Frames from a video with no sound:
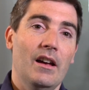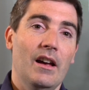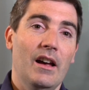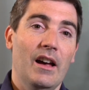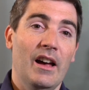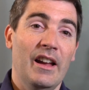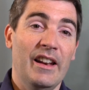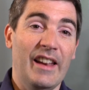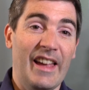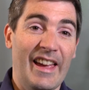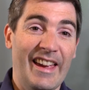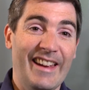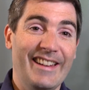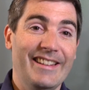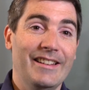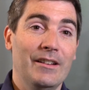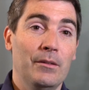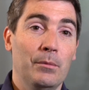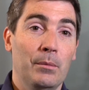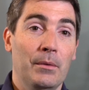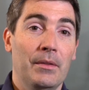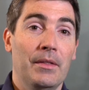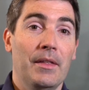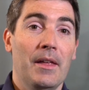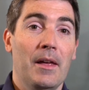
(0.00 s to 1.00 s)
and aided
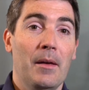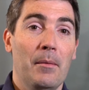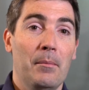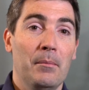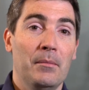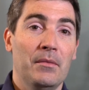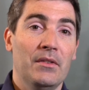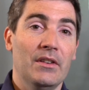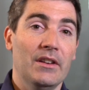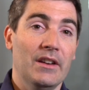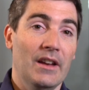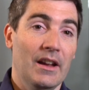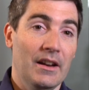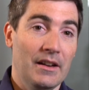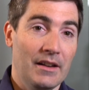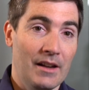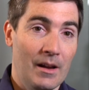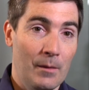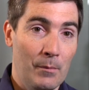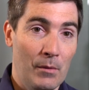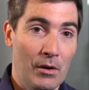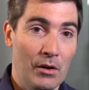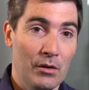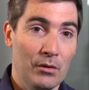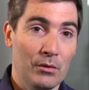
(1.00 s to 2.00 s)
with them to get
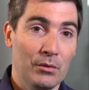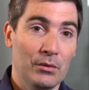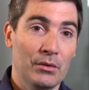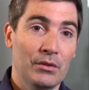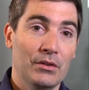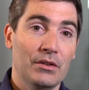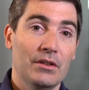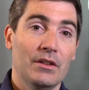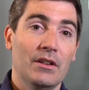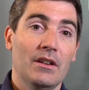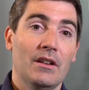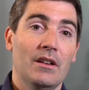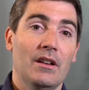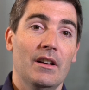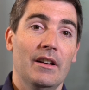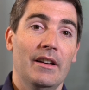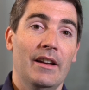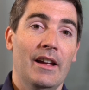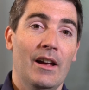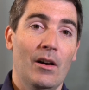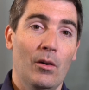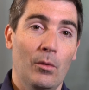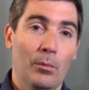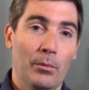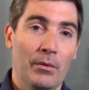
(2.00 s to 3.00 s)
demos and
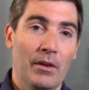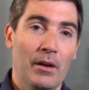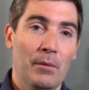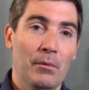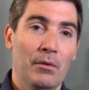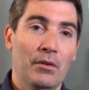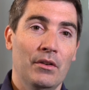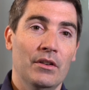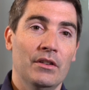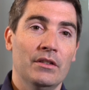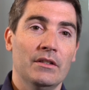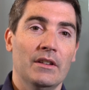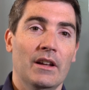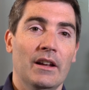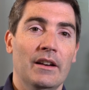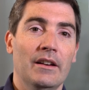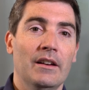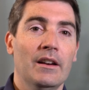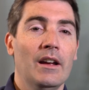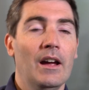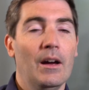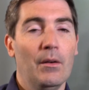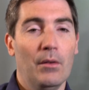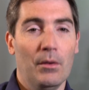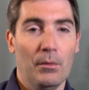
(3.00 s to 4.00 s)
help them understand
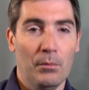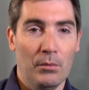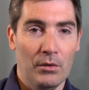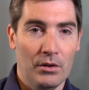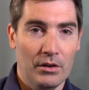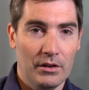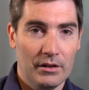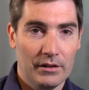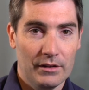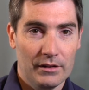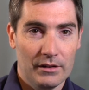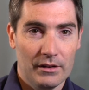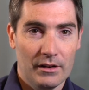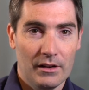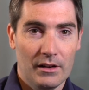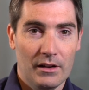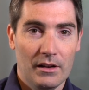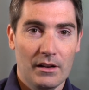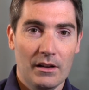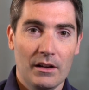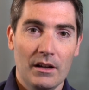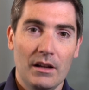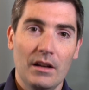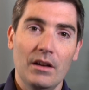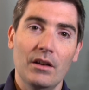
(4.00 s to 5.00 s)
how it works.
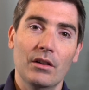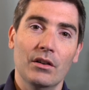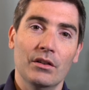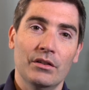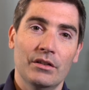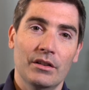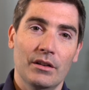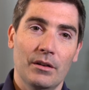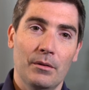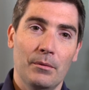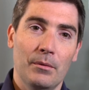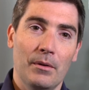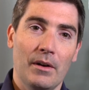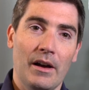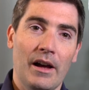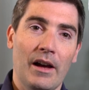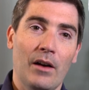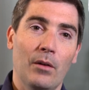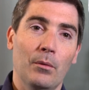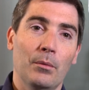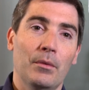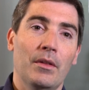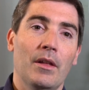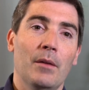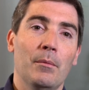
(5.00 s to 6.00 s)
We also
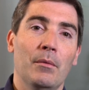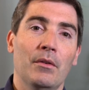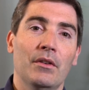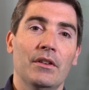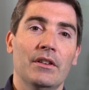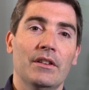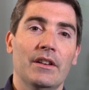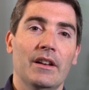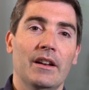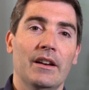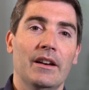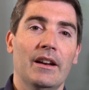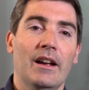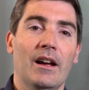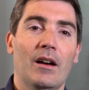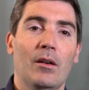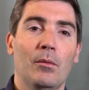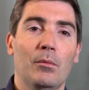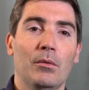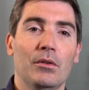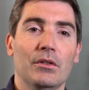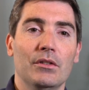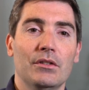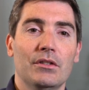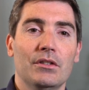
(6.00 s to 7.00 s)
helped them understand how
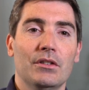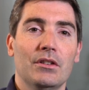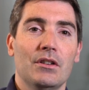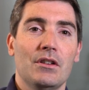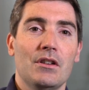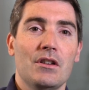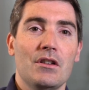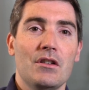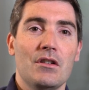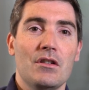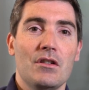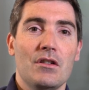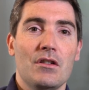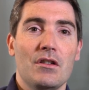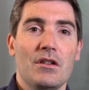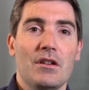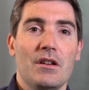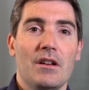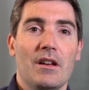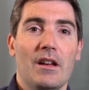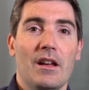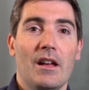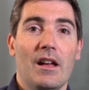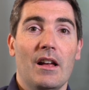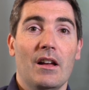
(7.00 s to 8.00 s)
much
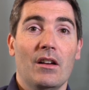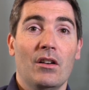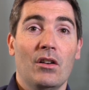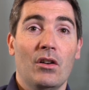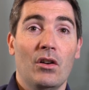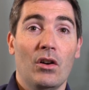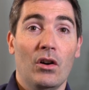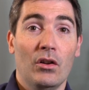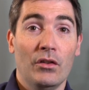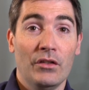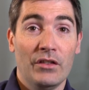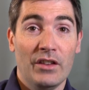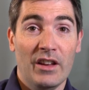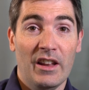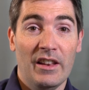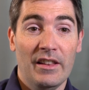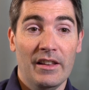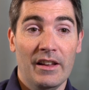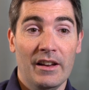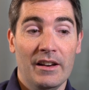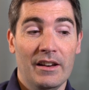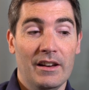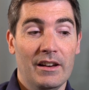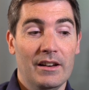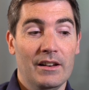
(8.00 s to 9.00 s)
content
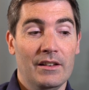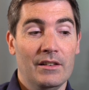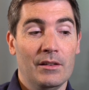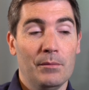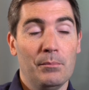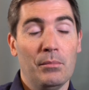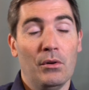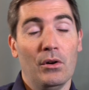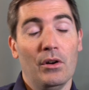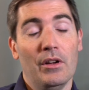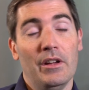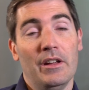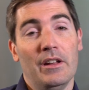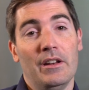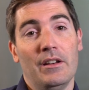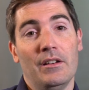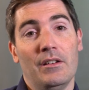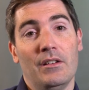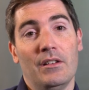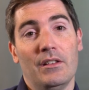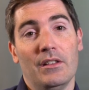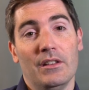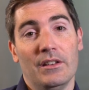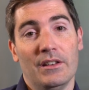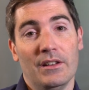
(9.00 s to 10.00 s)
they needed to put
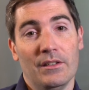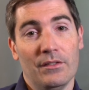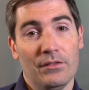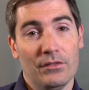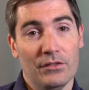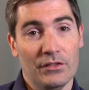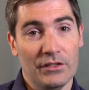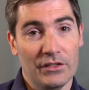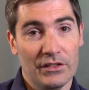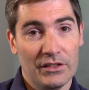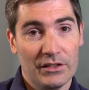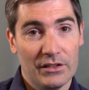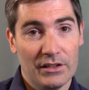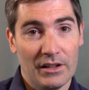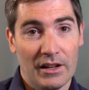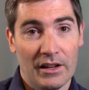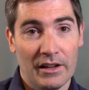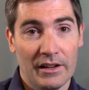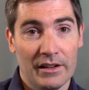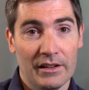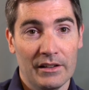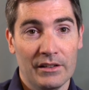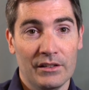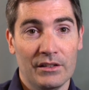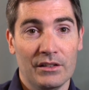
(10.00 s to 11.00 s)
in, the different
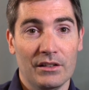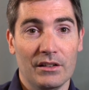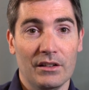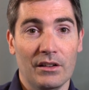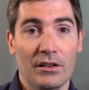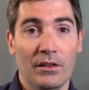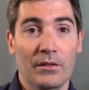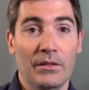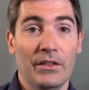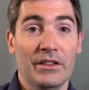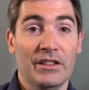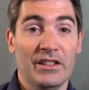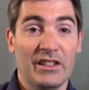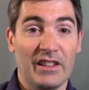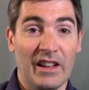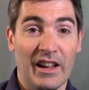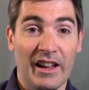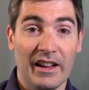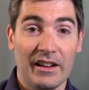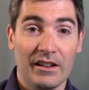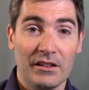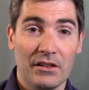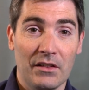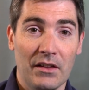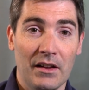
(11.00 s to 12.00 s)
size of the
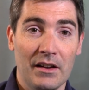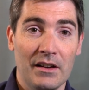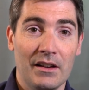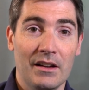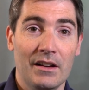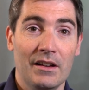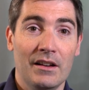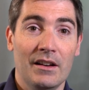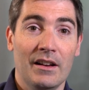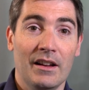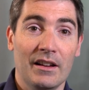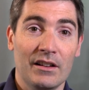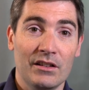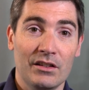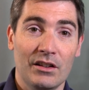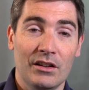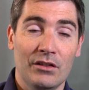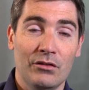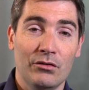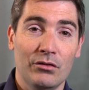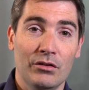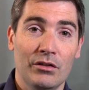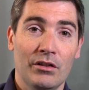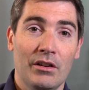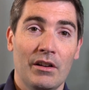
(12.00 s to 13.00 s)
stacks they needed,
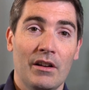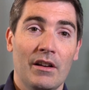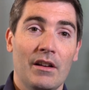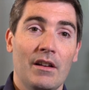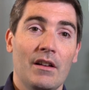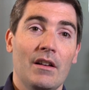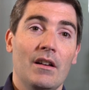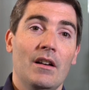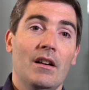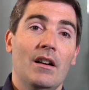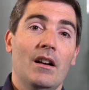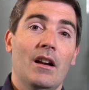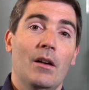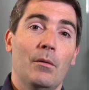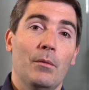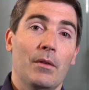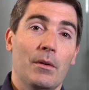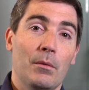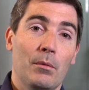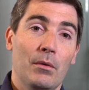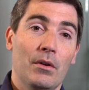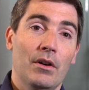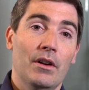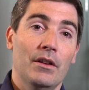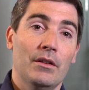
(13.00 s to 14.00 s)
etc. And we
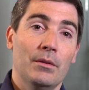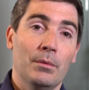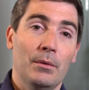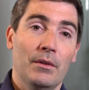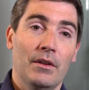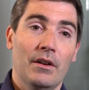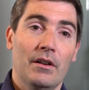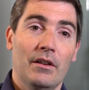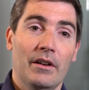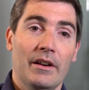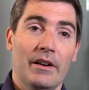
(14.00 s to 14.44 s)
worked with our